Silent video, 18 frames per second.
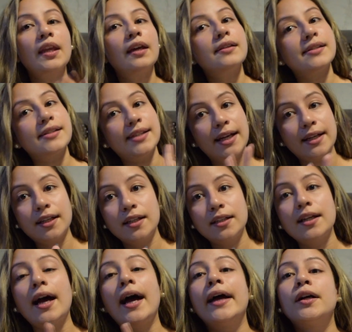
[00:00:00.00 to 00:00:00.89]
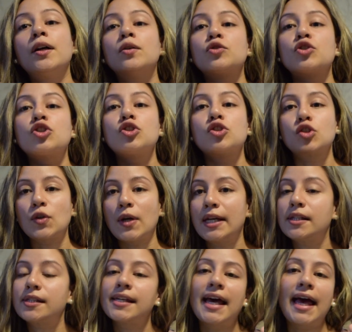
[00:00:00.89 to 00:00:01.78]
Second, I go
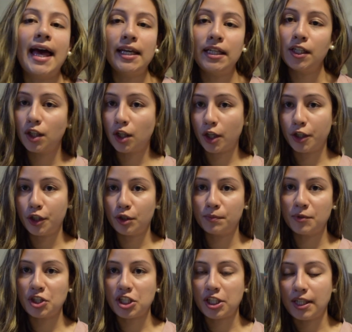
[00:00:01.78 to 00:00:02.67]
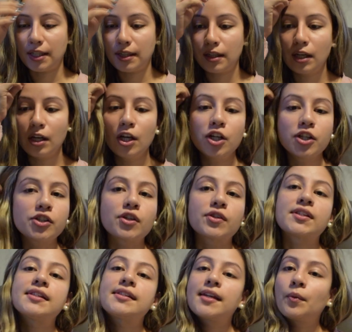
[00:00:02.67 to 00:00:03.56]
straight to any cardio machine. So
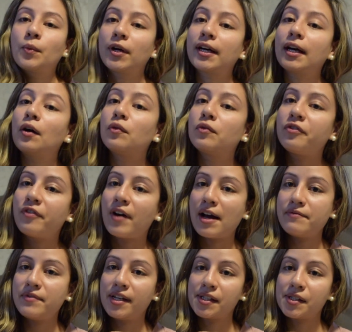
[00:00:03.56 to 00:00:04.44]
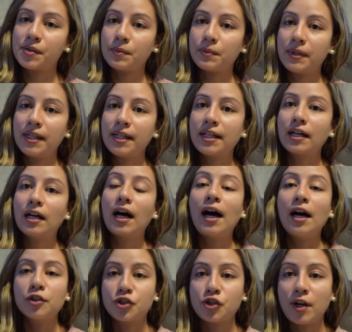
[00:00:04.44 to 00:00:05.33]
since I work out 5 days a week,
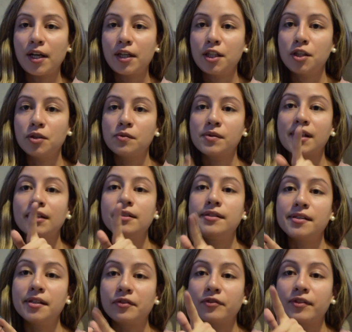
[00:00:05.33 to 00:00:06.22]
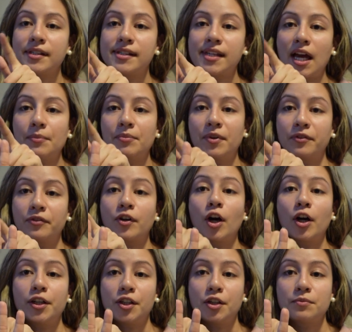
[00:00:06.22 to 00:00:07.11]
I'll try to use a different type of
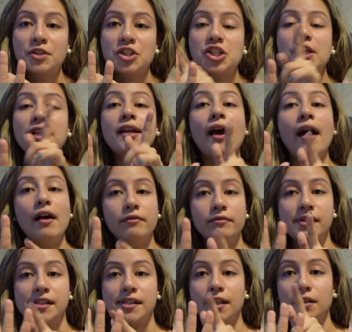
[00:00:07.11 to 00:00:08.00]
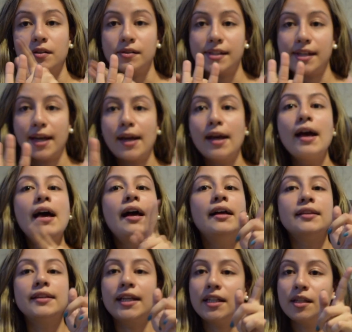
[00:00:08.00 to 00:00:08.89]
cardio machine every single day.
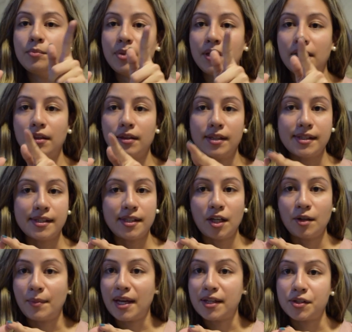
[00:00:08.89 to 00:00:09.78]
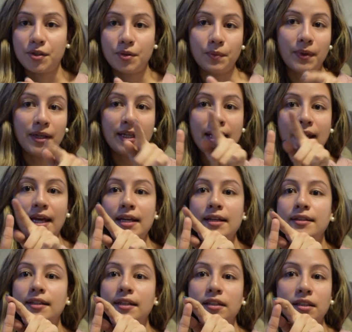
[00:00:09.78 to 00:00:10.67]
Let it be the Stairmaster one
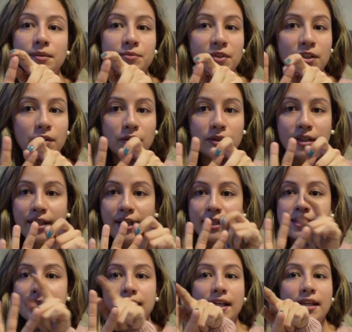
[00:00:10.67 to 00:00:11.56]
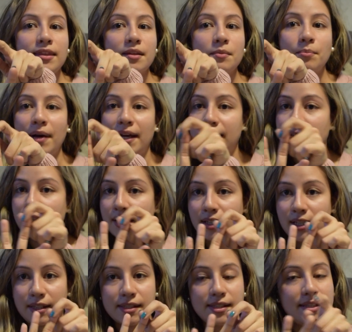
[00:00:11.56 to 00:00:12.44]
day, the elliptical the next day, the bike the
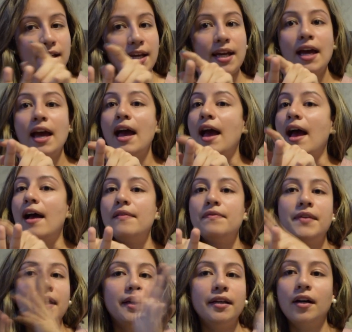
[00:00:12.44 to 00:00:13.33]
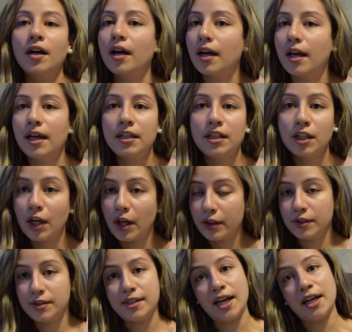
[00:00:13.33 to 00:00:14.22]
next day, and then any
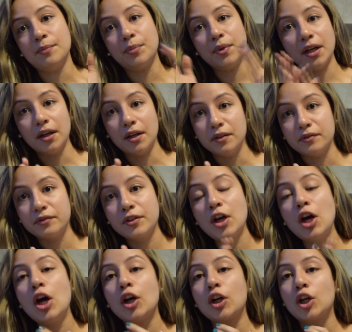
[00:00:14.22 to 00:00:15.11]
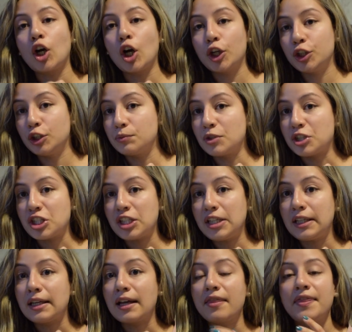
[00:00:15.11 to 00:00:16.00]
other type of cardio
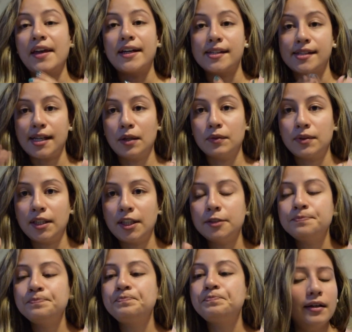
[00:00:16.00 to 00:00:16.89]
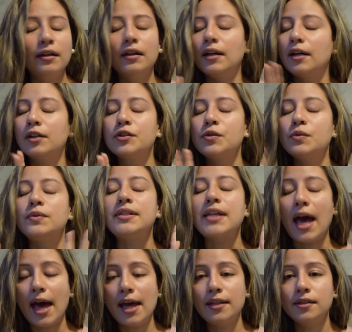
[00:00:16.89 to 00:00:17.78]
machine that is out there. I'll do
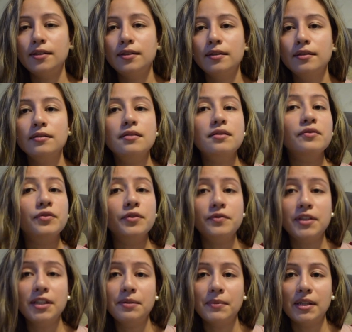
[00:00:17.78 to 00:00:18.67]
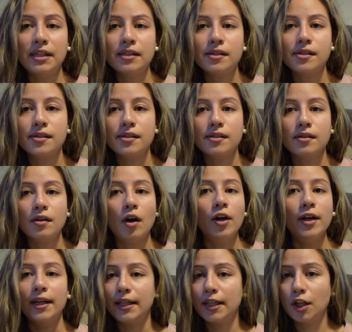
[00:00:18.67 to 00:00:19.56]
10 to 15 minutes
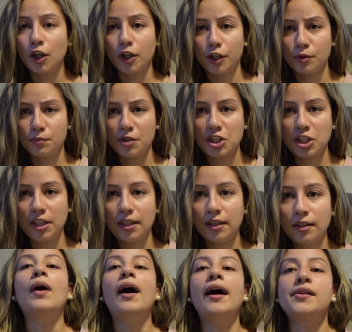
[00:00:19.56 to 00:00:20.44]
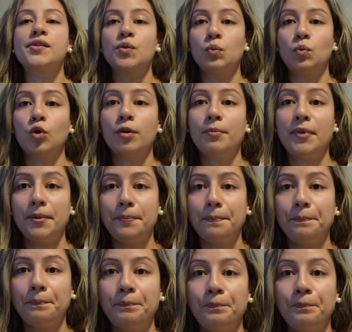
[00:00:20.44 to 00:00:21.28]
on any cardio machine as a warm-up.